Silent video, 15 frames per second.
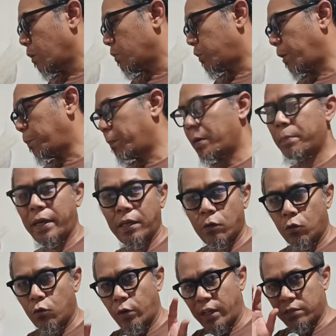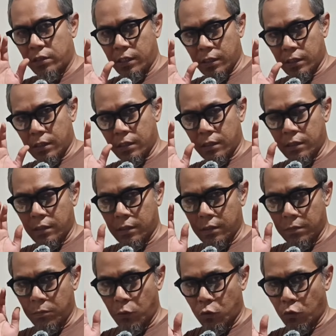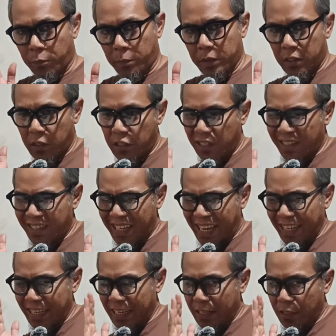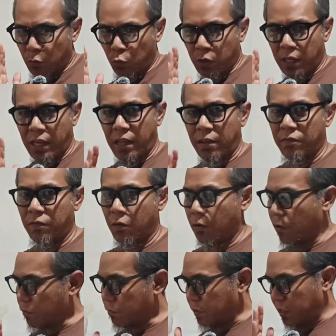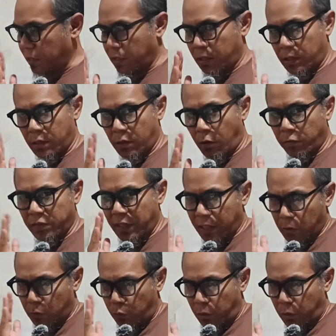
Sherpa Micro has the motor position slightly to the left of the offset,